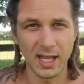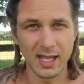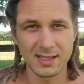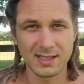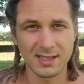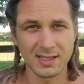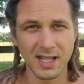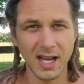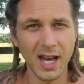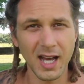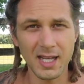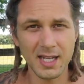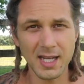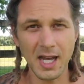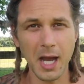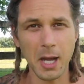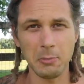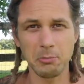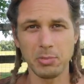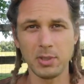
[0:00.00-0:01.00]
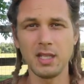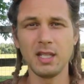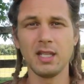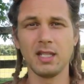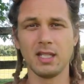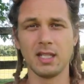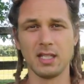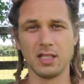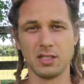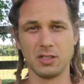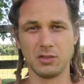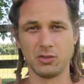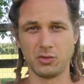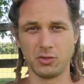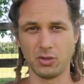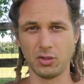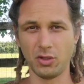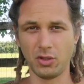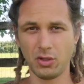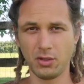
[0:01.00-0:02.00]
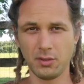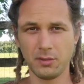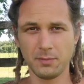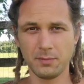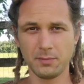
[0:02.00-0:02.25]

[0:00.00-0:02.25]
It's not not being in control.